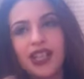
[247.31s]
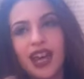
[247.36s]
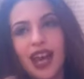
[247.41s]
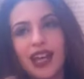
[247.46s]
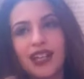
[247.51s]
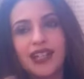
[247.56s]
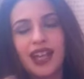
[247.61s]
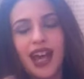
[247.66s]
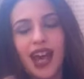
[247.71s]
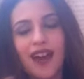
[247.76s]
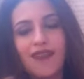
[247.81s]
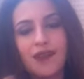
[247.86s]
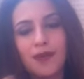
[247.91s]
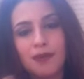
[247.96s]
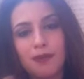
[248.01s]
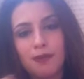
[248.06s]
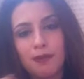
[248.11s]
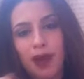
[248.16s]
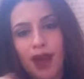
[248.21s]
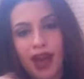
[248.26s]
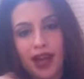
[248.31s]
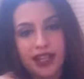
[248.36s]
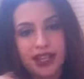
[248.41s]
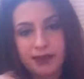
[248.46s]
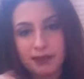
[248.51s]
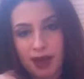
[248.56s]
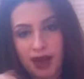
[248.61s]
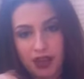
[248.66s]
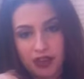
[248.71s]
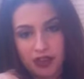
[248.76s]
Yes, I have an
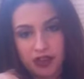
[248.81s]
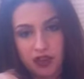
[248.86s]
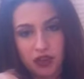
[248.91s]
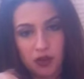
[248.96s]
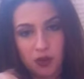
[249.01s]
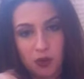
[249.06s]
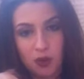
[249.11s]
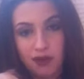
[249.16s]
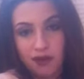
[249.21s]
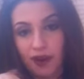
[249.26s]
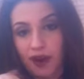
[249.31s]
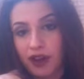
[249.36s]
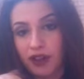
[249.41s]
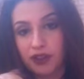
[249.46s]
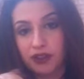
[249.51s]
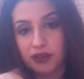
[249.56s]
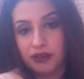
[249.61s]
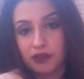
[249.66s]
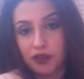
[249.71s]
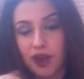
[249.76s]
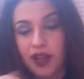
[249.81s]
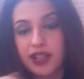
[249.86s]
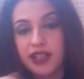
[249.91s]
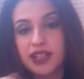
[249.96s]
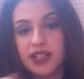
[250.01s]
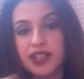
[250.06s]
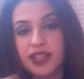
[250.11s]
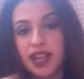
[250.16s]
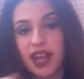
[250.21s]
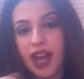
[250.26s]
ex-manager who we're very good
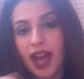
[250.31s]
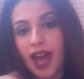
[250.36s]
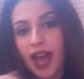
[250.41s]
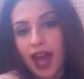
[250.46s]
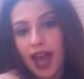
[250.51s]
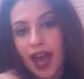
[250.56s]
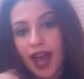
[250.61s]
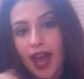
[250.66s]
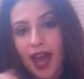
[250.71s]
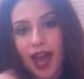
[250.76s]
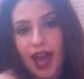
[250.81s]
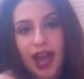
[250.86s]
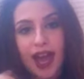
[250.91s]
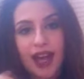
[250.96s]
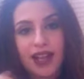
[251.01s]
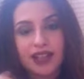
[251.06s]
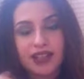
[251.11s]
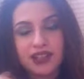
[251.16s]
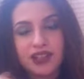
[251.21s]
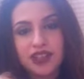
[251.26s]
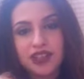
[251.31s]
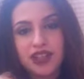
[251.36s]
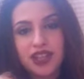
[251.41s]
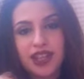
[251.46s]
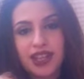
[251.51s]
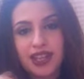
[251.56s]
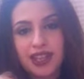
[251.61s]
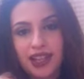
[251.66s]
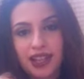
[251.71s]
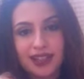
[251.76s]
friends, and
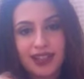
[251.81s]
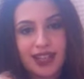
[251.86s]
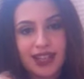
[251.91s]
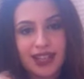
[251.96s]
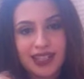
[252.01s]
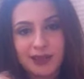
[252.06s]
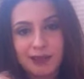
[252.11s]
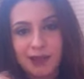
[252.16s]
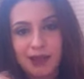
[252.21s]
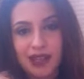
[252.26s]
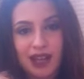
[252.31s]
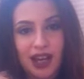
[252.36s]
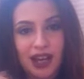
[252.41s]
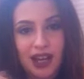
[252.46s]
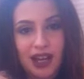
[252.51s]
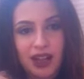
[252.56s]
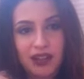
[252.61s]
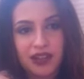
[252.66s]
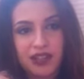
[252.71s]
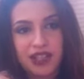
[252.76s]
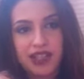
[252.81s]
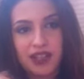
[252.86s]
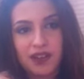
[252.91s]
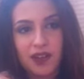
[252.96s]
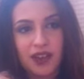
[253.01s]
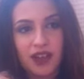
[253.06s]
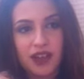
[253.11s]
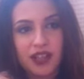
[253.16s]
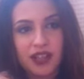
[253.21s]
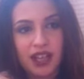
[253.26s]
she tends to be kind of on the
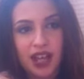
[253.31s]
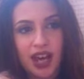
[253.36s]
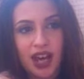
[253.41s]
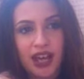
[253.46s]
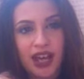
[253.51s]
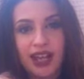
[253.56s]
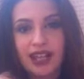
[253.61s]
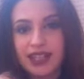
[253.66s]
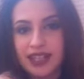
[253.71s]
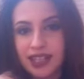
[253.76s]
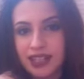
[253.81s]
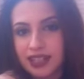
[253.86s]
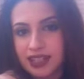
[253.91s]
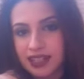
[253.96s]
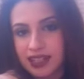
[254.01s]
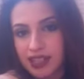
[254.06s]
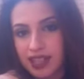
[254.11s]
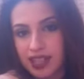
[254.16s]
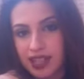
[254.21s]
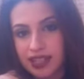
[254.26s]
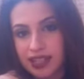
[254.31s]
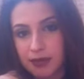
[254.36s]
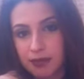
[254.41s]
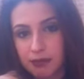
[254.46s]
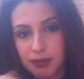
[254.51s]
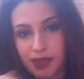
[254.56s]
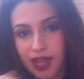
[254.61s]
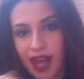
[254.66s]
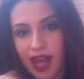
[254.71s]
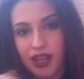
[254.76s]
serious side and sees things
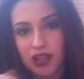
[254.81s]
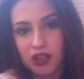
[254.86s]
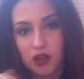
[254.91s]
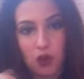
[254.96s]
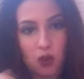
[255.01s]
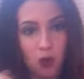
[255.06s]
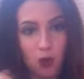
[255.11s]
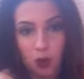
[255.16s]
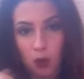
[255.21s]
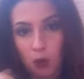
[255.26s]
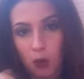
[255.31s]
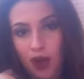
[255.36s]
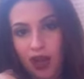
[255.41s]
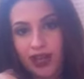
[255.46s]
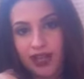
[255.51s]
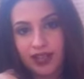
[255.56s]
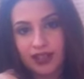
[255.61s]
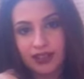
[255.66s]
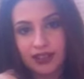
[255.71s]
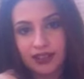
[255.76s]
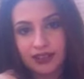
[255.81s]
in black or white.